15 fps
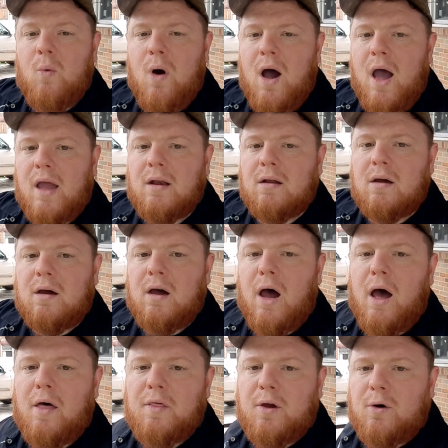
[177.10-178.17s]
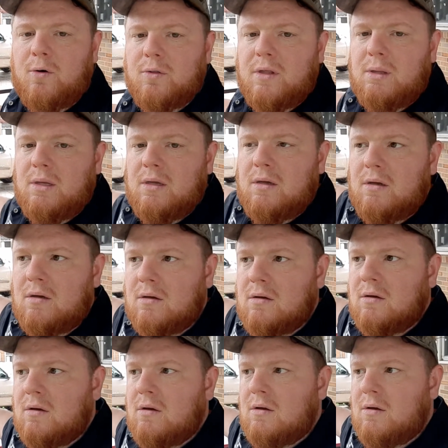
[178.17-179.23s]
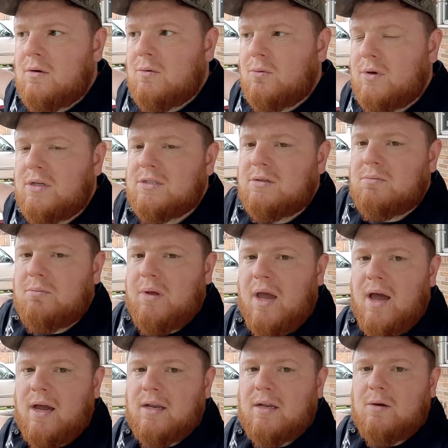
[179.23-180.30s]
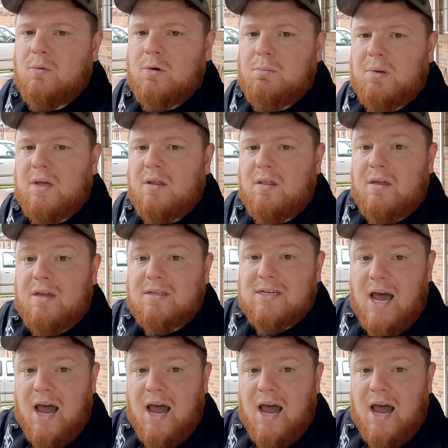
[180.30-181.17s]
wide. The only reason behind it would be the